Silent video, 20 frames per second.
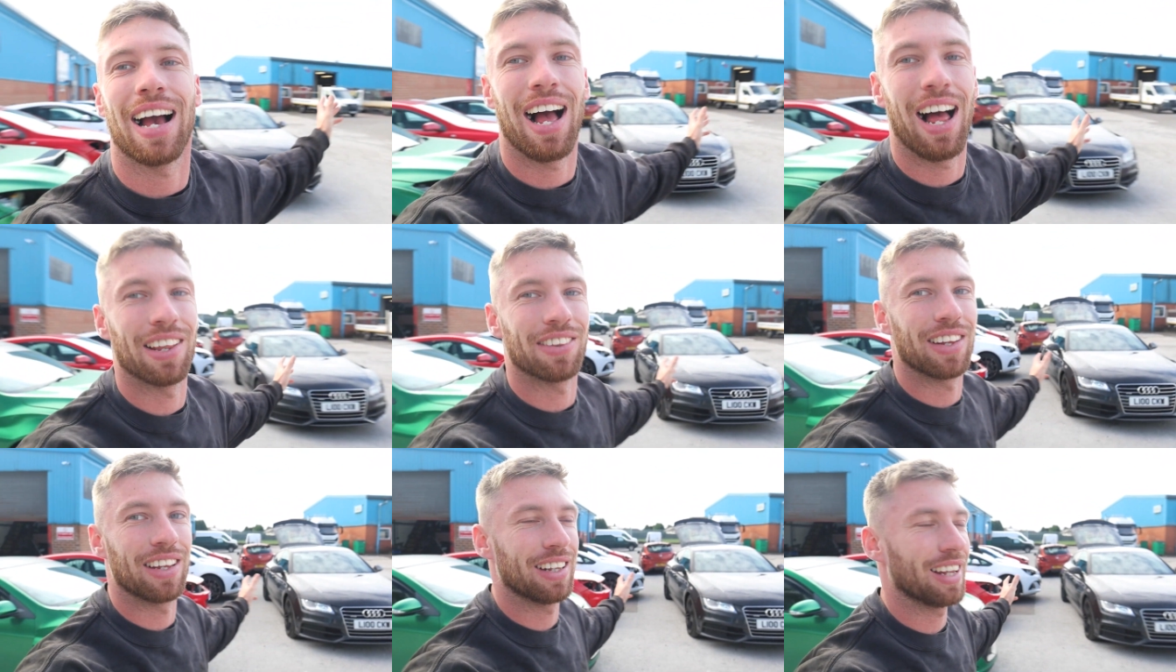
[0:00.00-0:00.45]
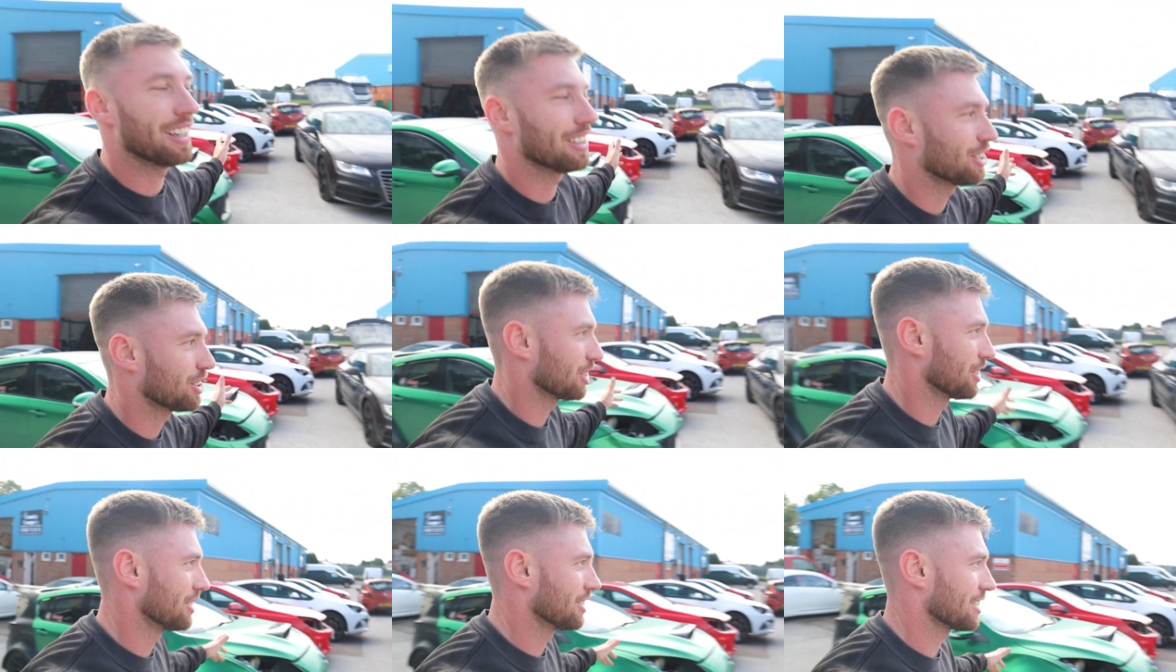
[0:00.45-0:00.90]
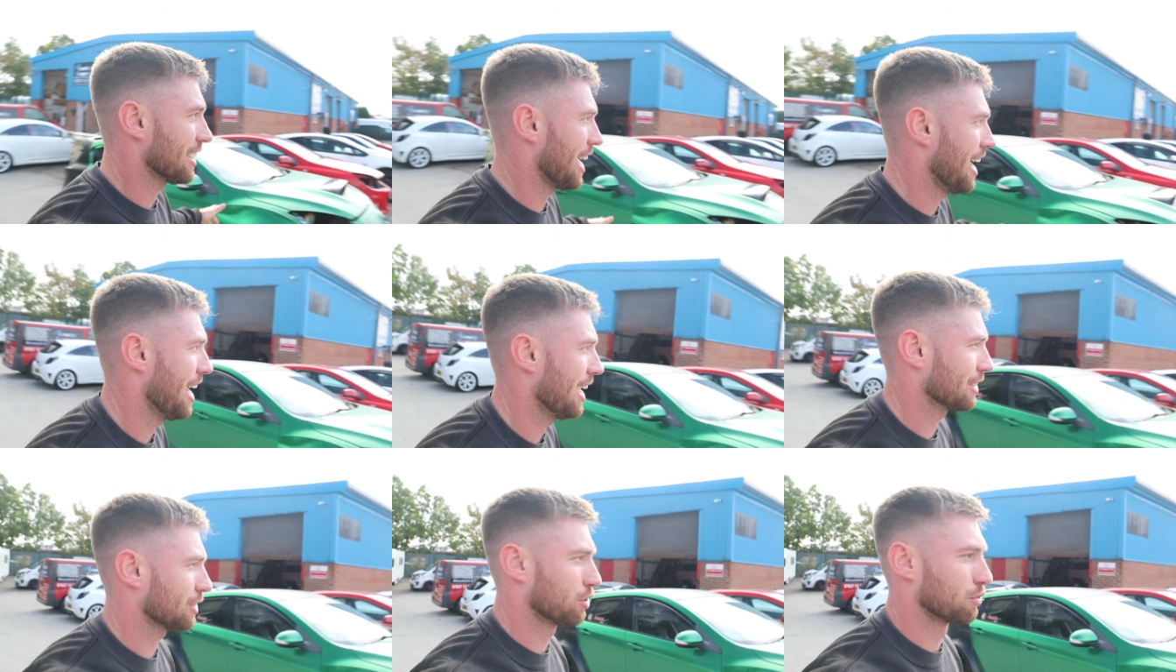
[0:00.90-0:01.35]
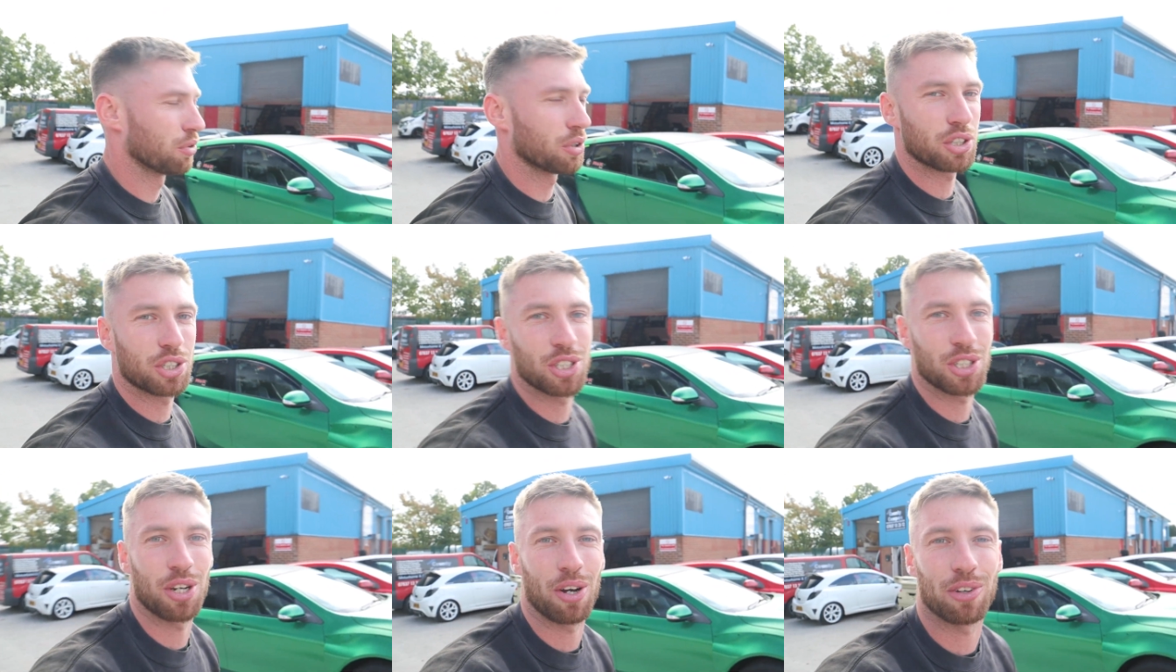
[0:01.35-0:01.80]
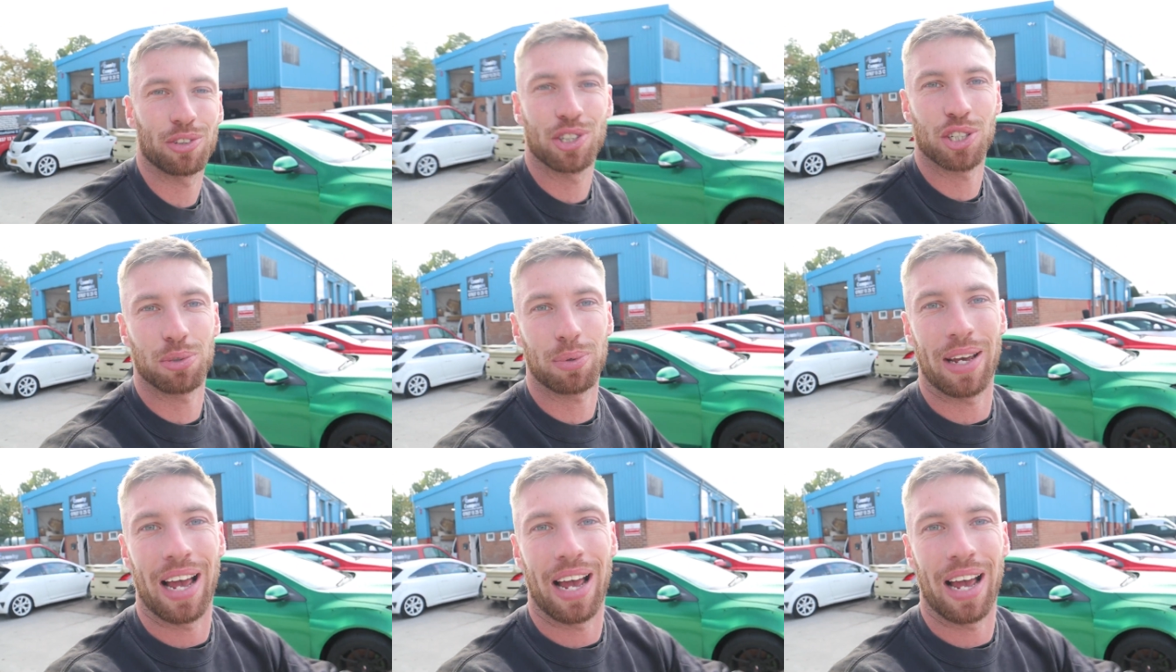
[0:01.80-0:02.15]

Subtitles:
at the Legends at Rusty Autos.